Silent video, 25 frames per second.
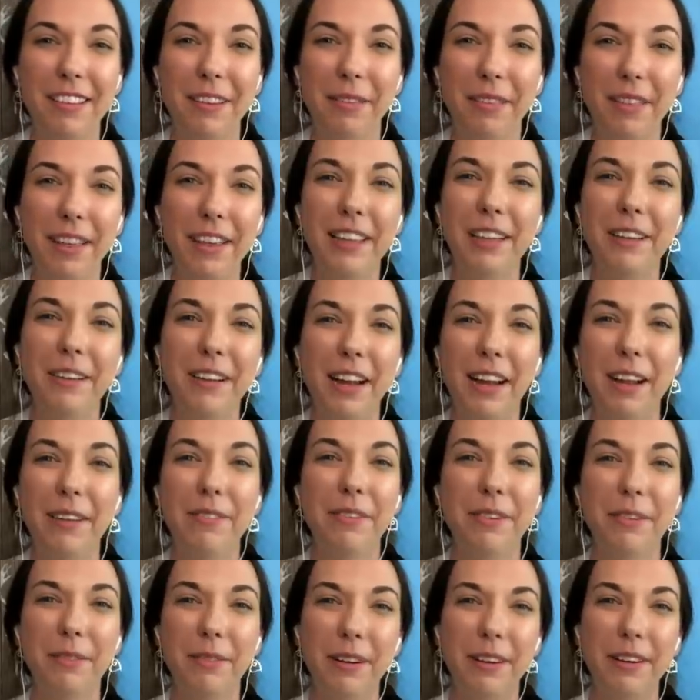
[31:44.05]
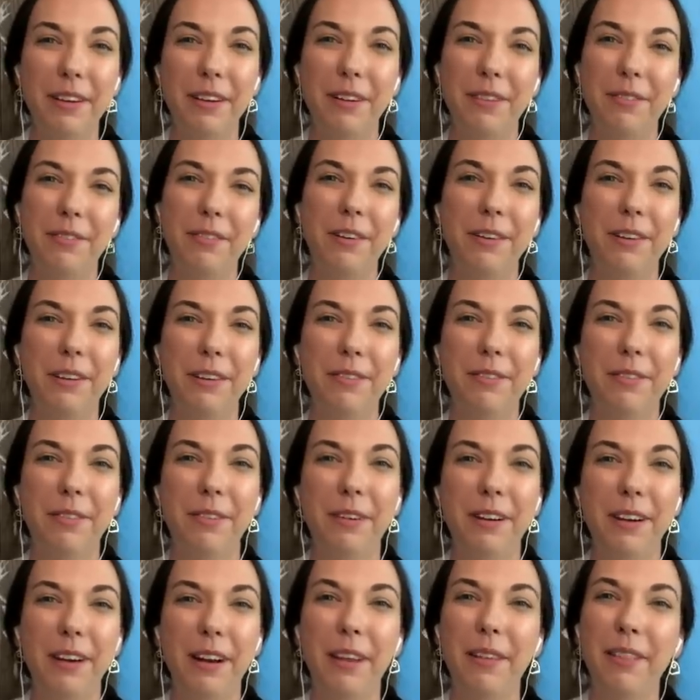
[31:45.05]
So thank you to everyone who voted
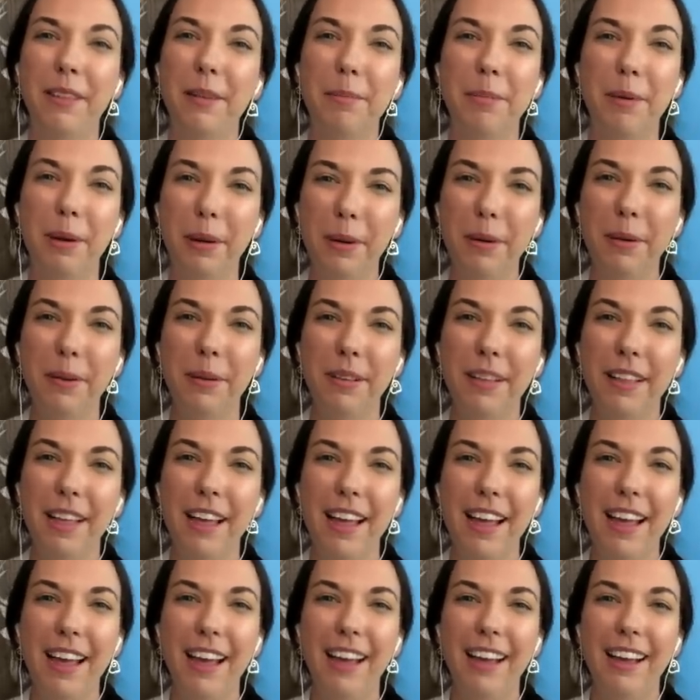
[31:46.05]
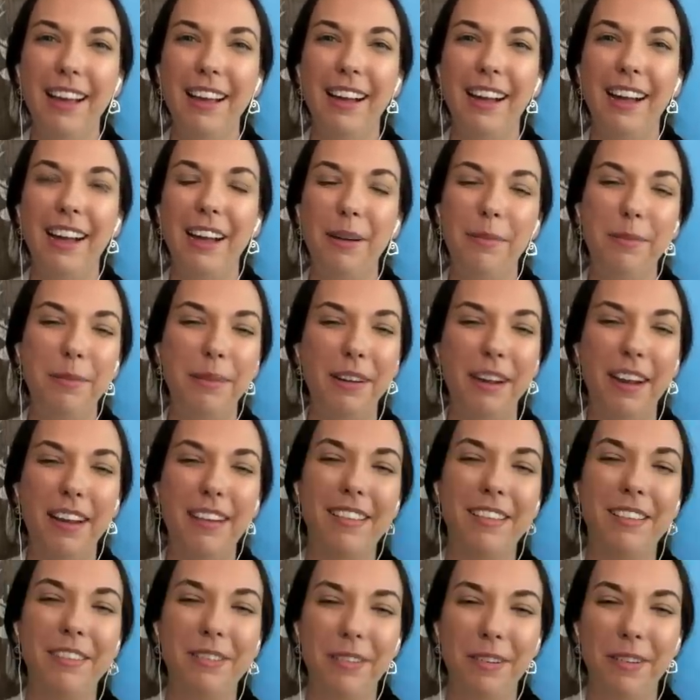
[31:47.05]
for it on the poll. I hope you
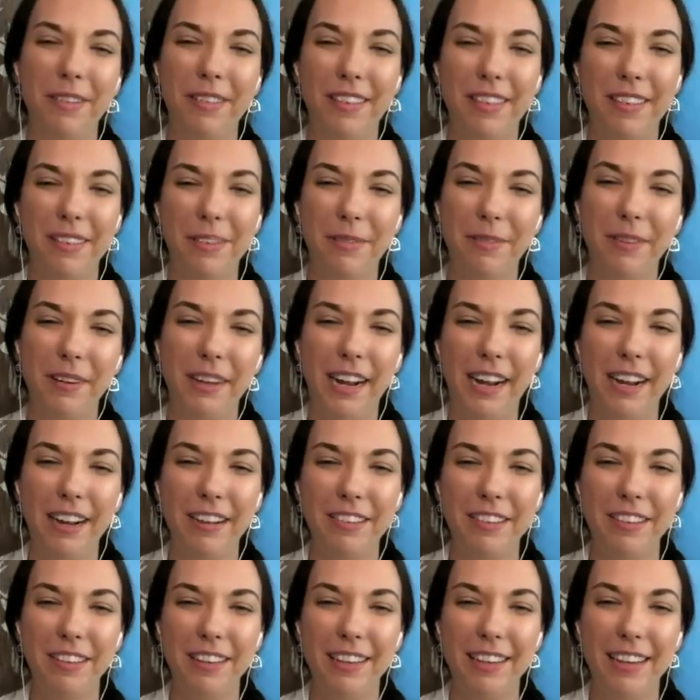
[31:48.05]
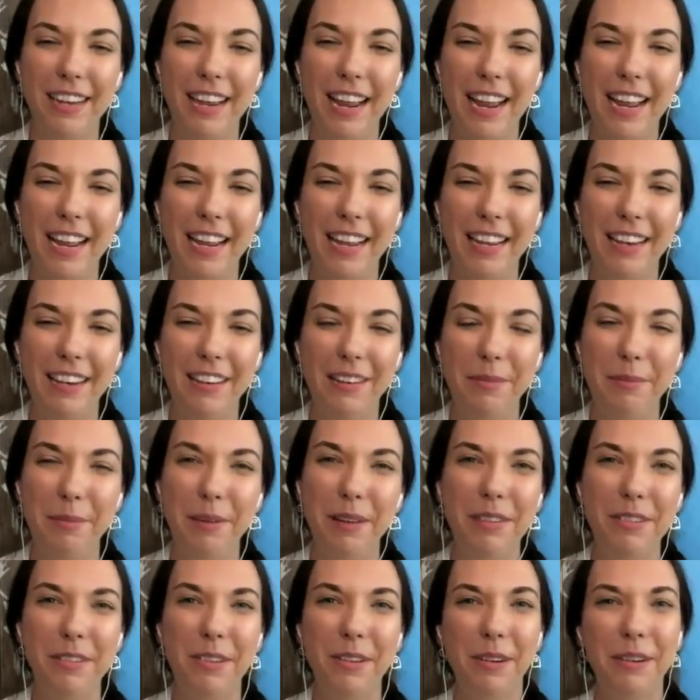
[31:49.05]
guys enjoyed this reaction and
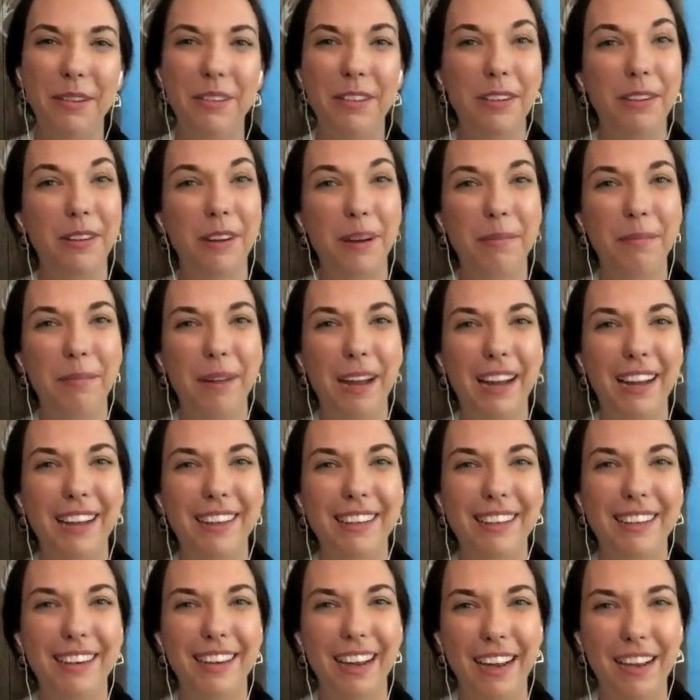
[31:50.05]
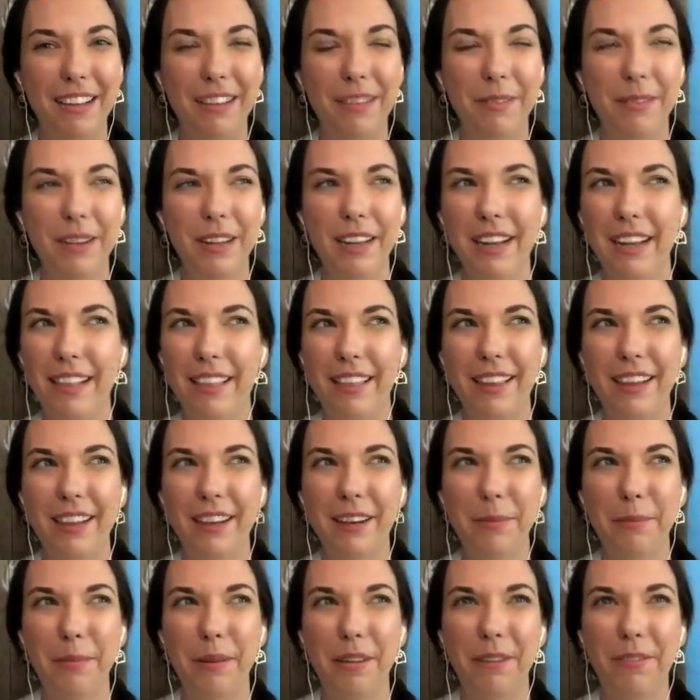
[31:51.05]
be sure to come back next week. I think
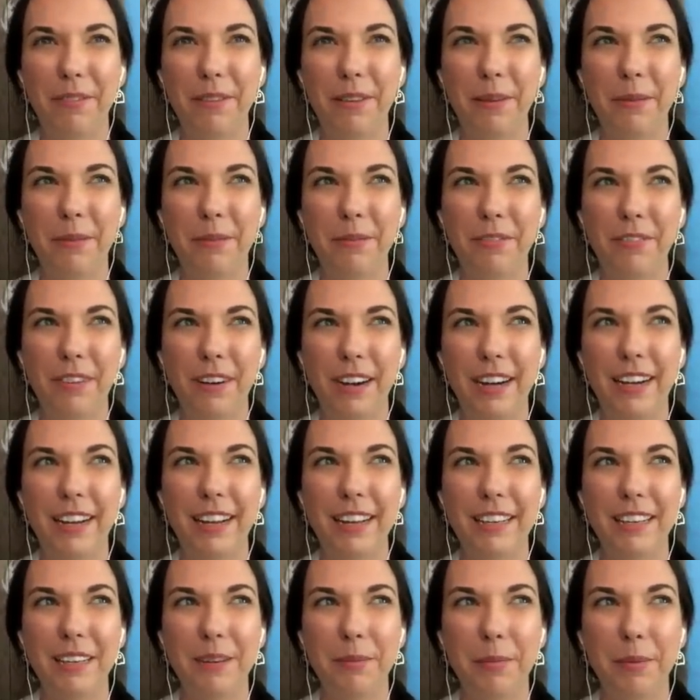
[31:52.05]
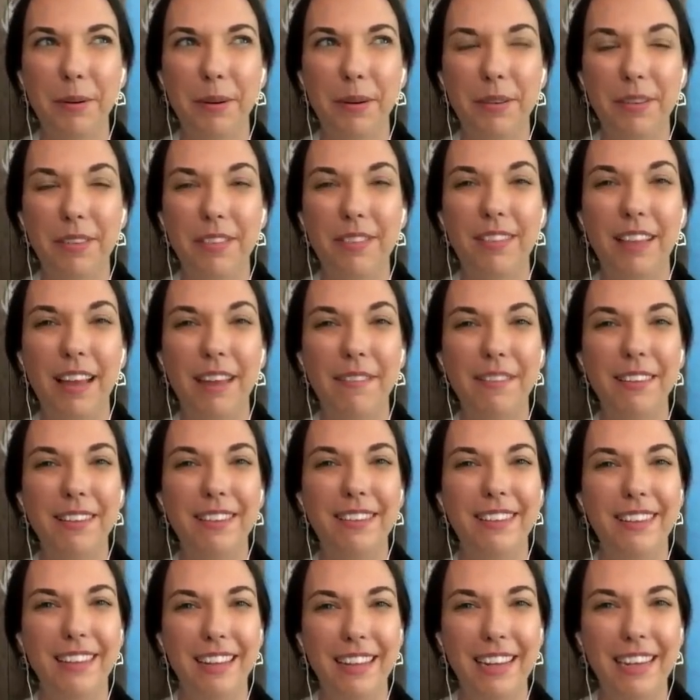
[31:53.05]
it'll be Film Friday number
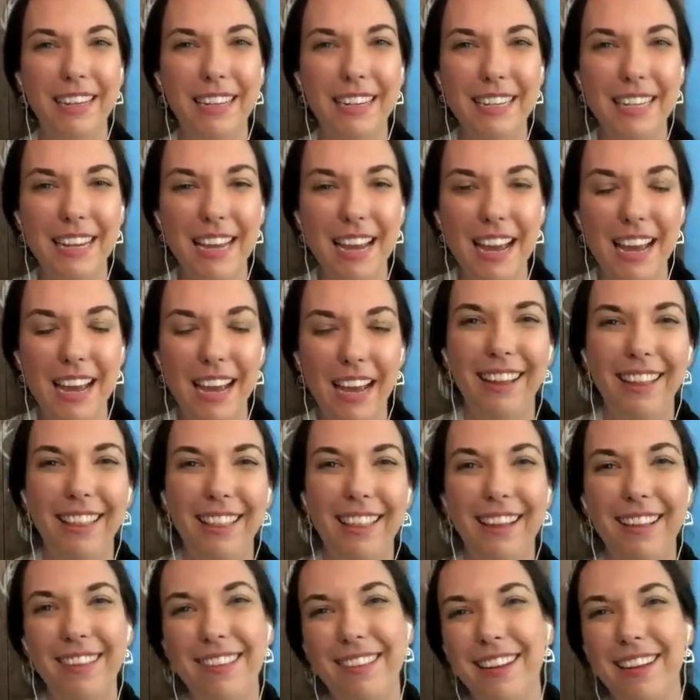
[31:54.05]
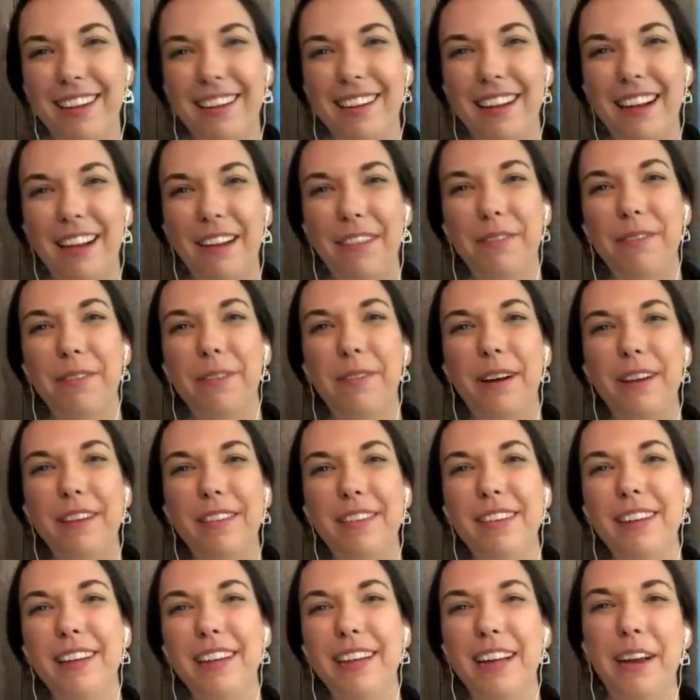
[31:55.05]
17. Thanks again, guys, for
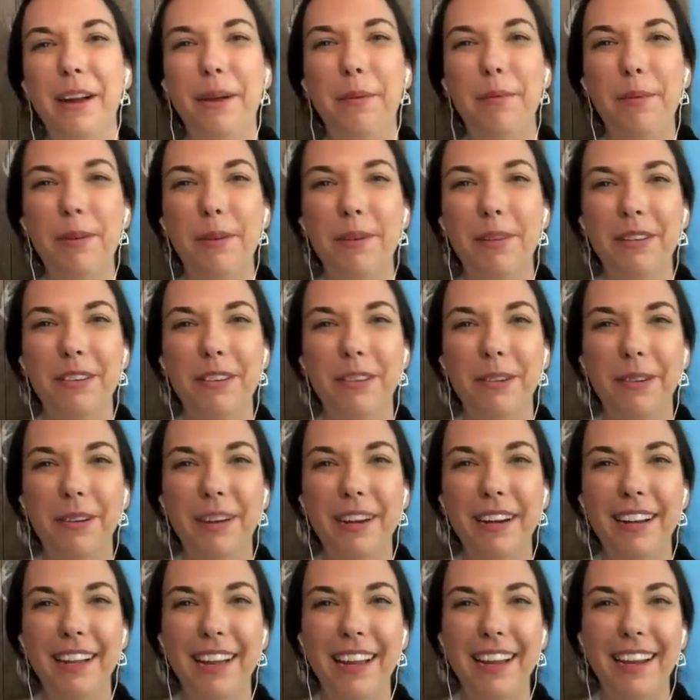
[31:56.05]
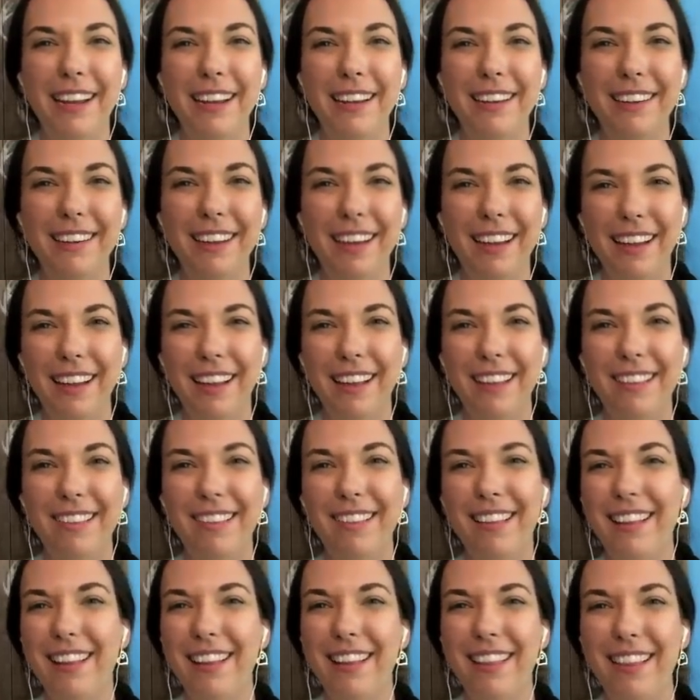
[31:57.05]
watching. I hope you enjoyed and
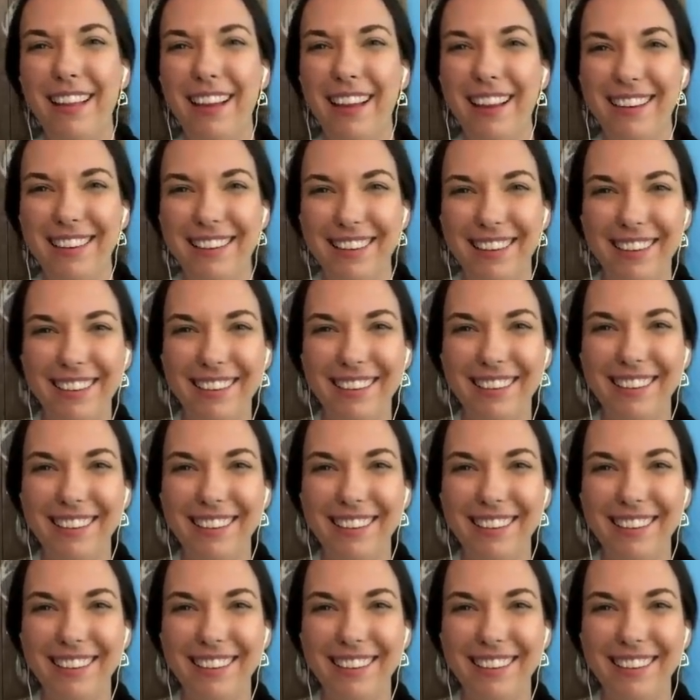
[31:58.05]
see you then.